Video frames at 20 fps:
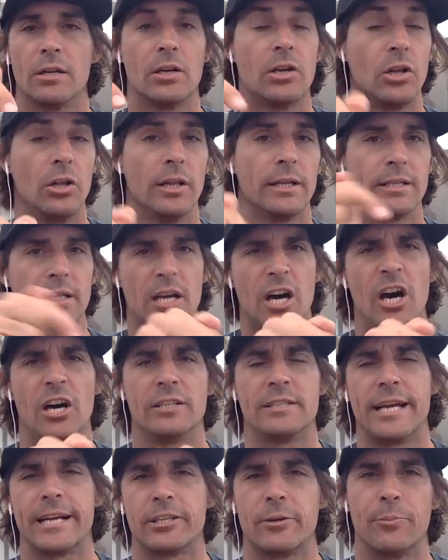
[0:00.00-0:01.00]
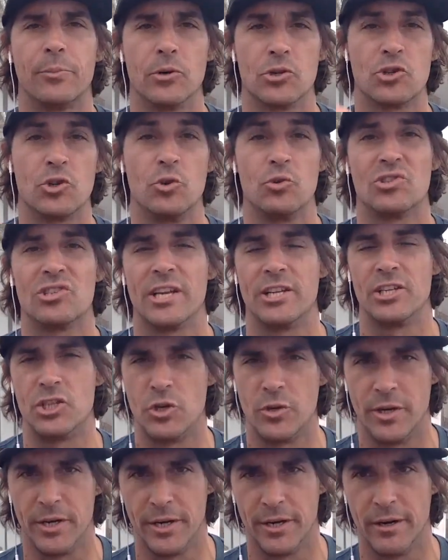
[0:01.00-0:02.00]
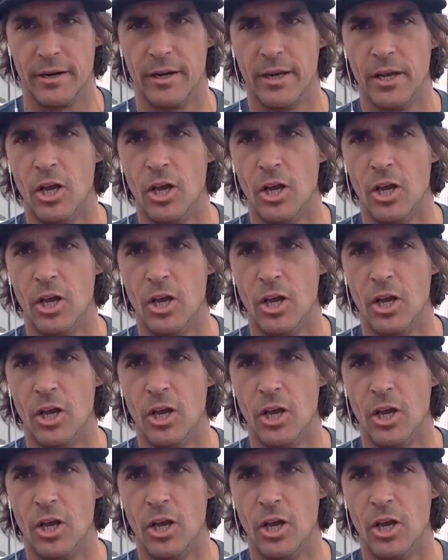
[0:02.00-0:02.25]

click to contact the person who sent you here